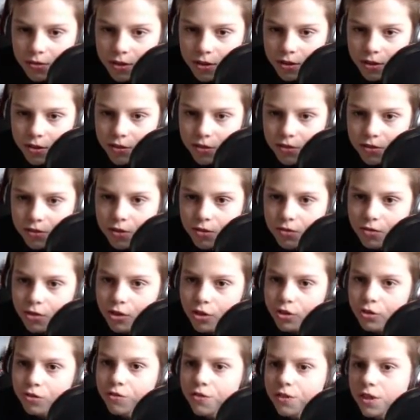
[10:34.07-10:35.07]
roof. The
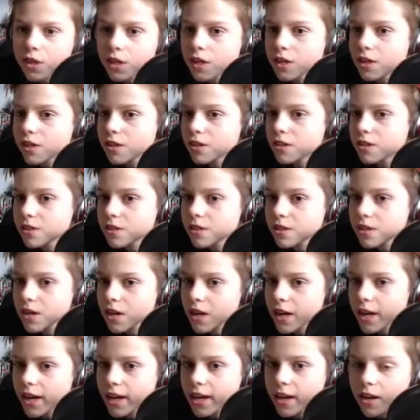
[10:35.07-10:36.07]
roof is
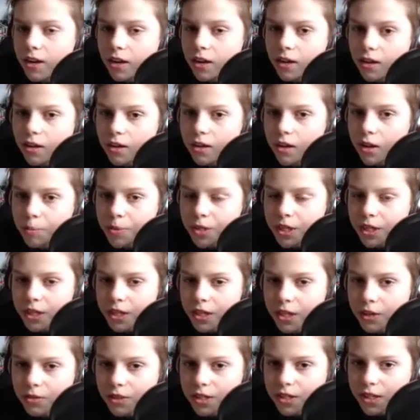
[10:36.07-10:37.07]
like upside
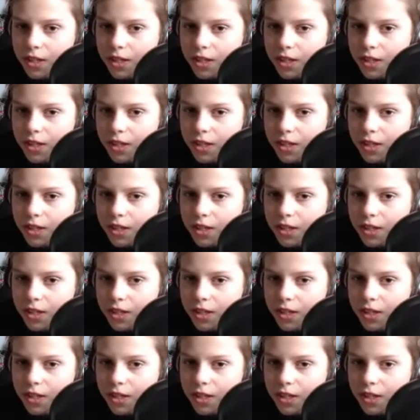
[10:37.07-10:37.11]
down